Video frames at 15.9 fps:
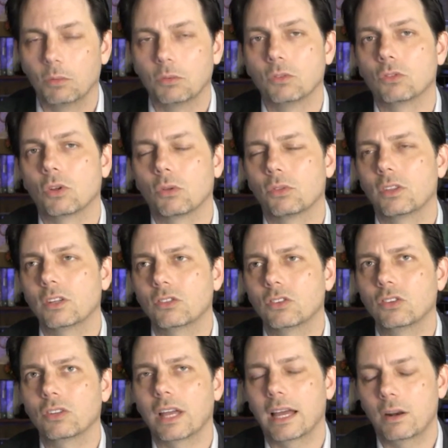So this
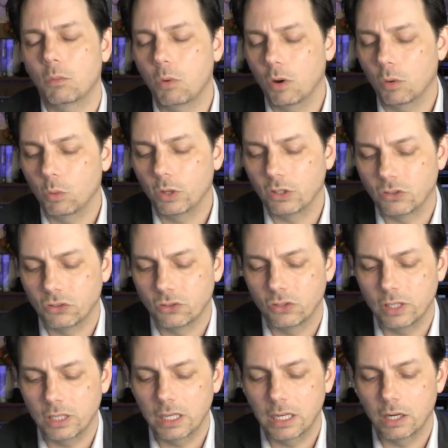is kind of what we
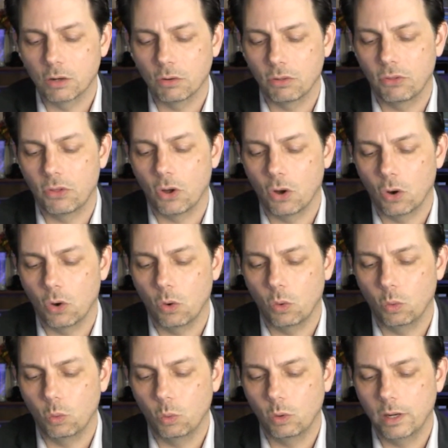see here, though,
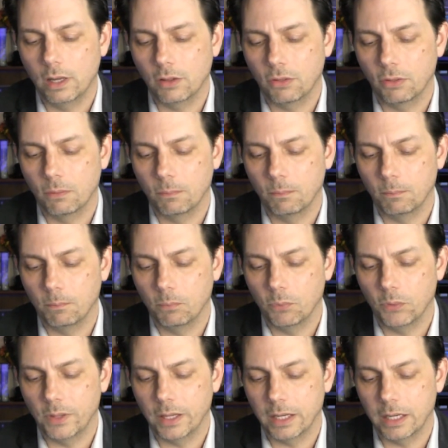with
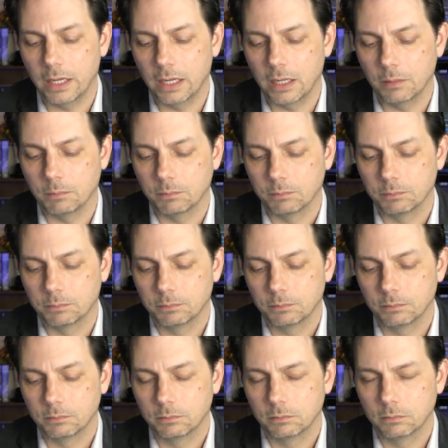the
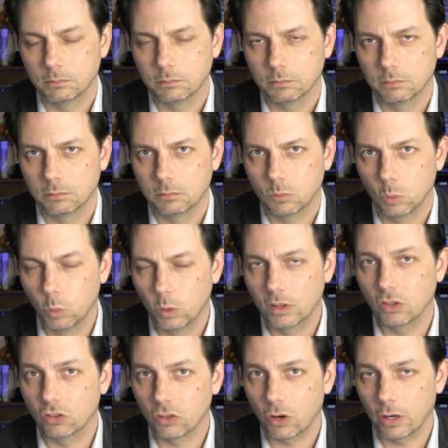
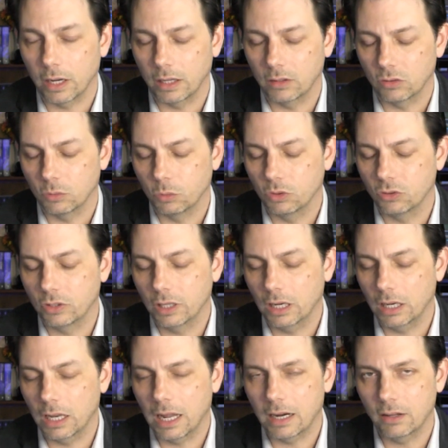Stargates. We see a
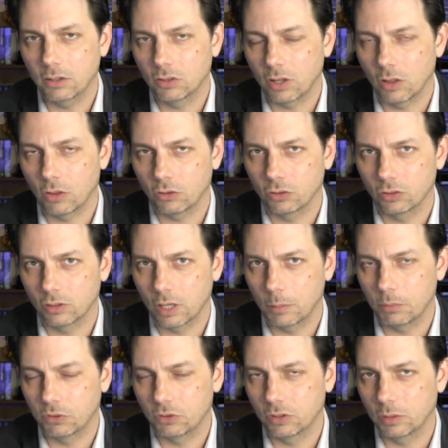lot of this other type
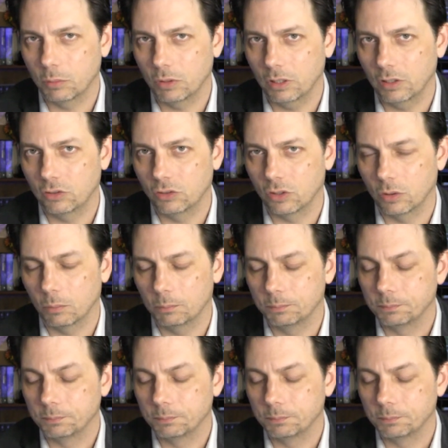of symbolism